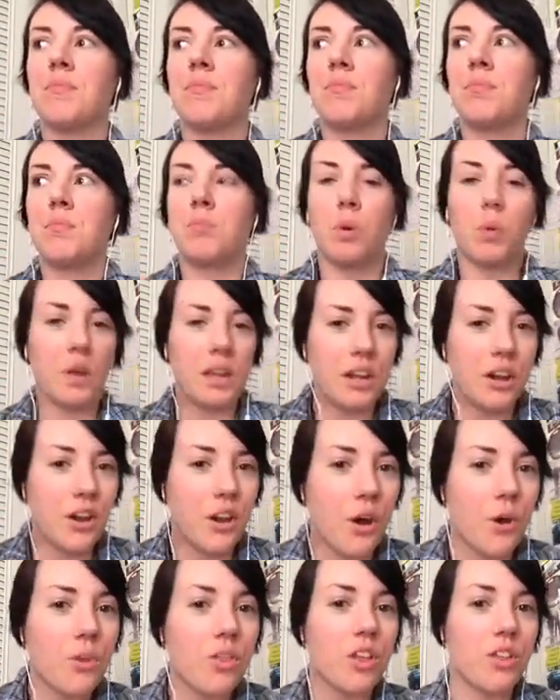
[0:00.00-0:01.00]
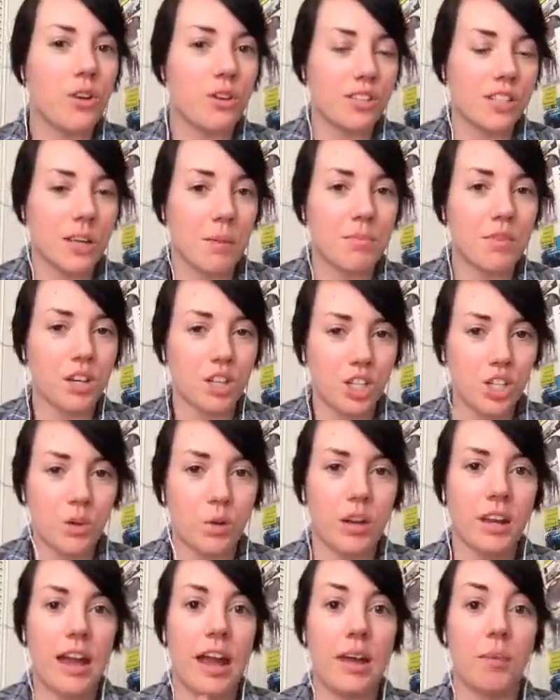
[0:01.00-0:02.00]
But we know that there's something to
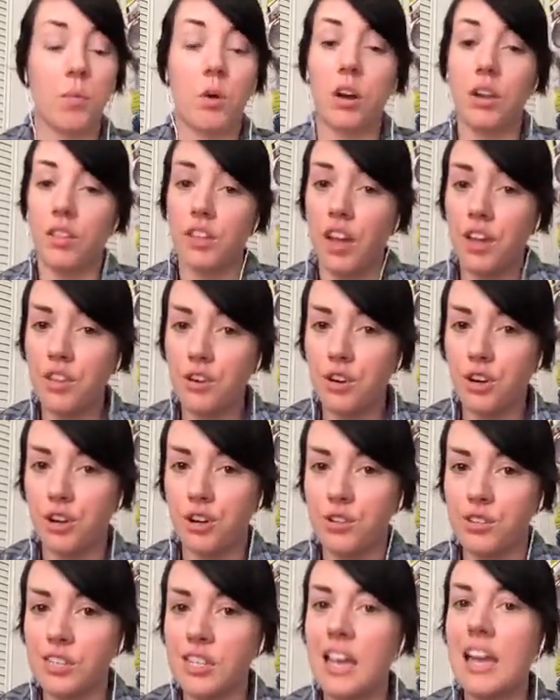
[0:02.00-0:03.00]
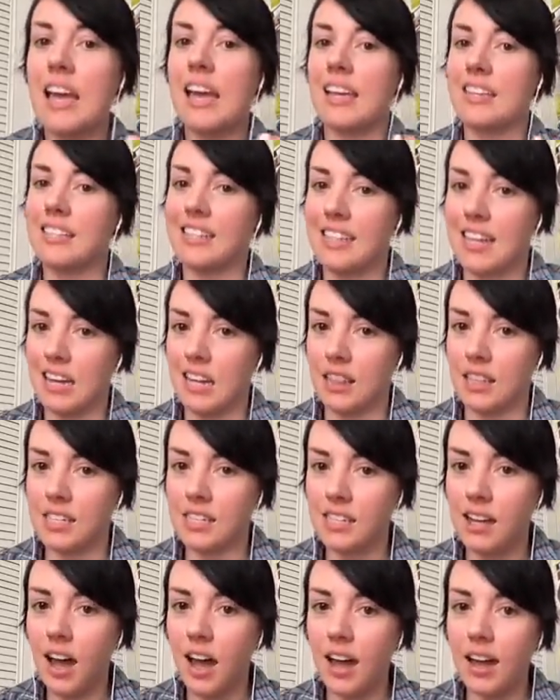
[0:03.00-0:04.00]
it. And one of the other girls is dating this
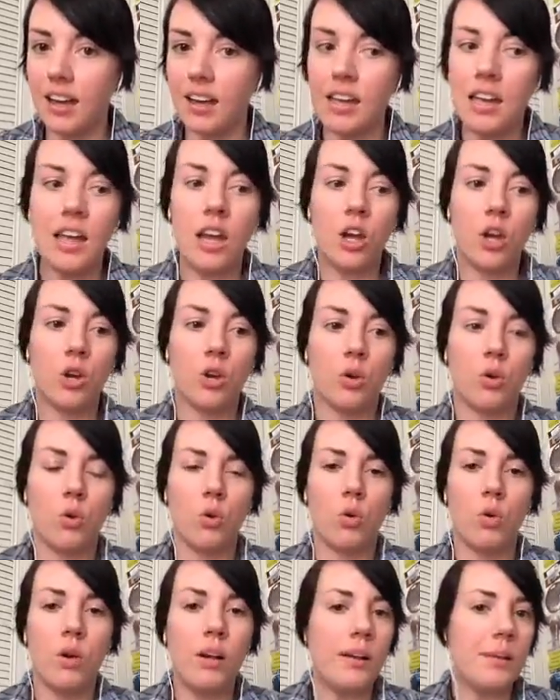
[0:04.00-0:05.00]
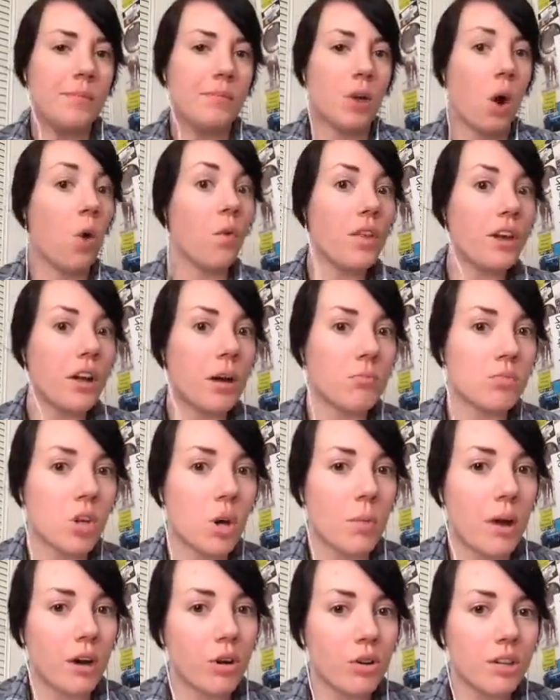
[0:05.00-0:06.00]
guy who only comes home
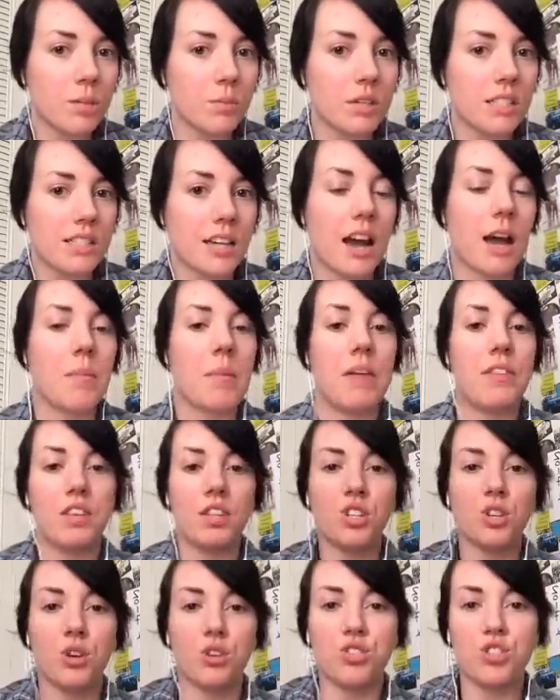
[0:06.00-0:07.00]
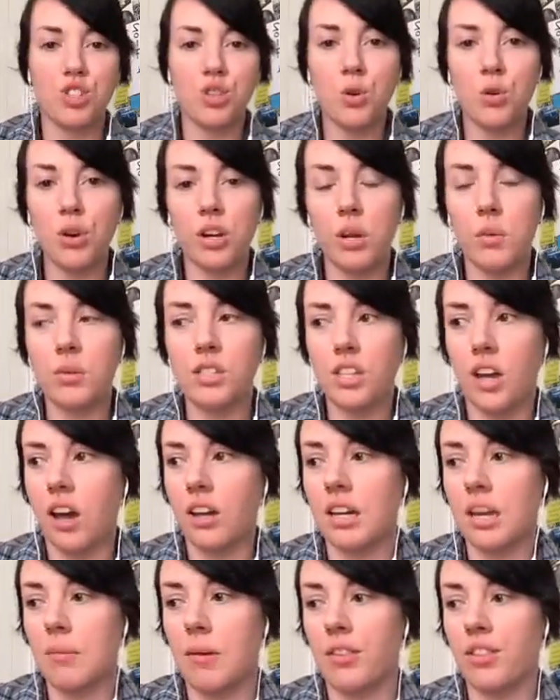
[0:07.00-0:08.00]
at Christmas time. And this girl's story was
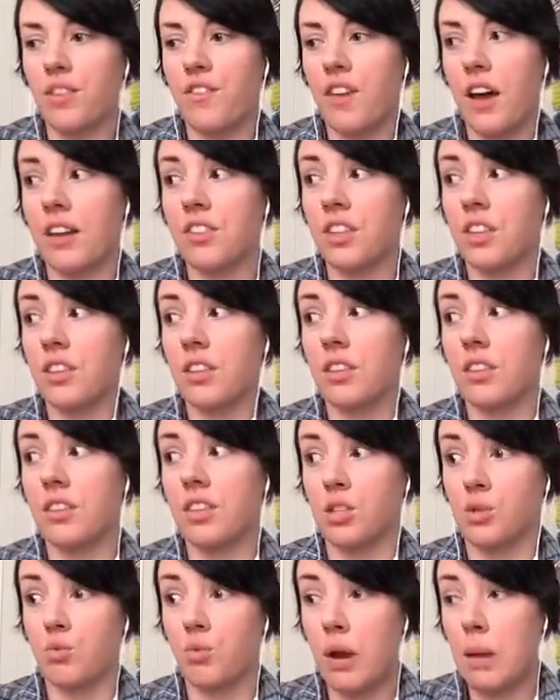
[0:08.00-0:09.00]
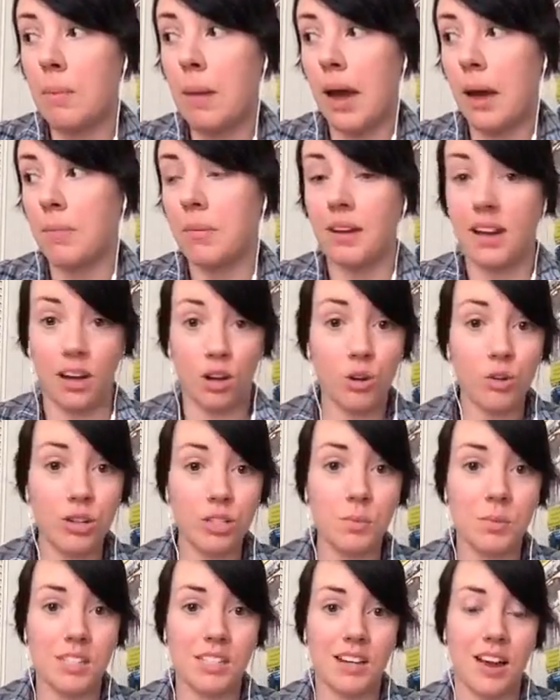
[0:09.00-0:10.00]
talking about the fact that this rape happened at
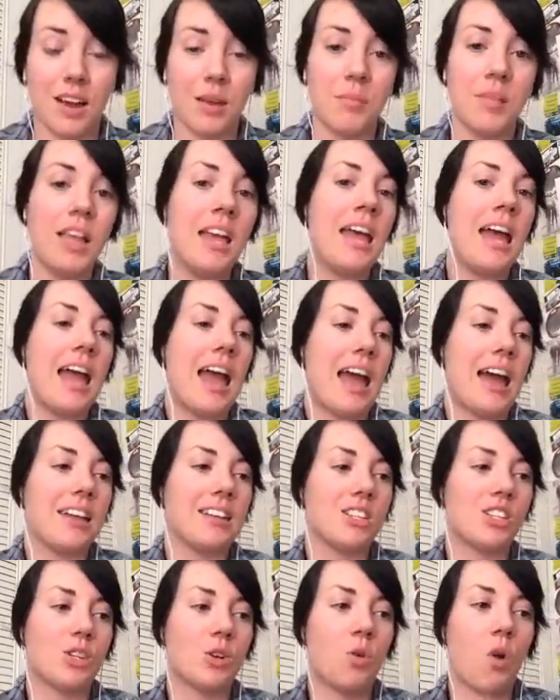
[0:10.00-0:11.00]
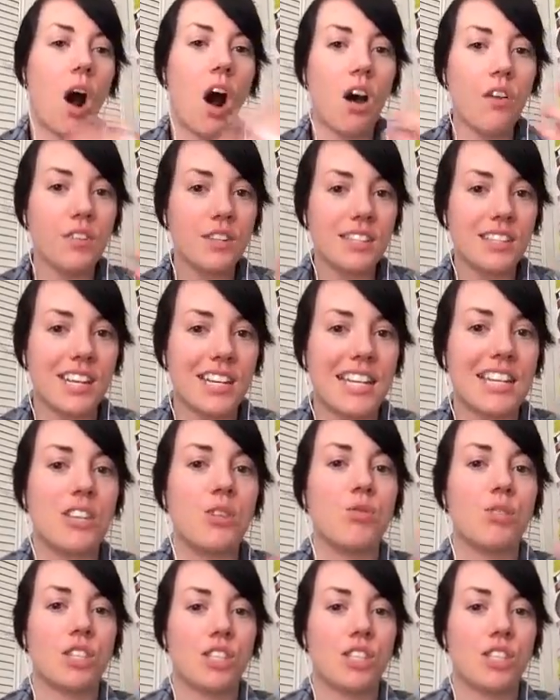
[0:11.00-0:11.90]
Christmas time. And so all of a sudden you just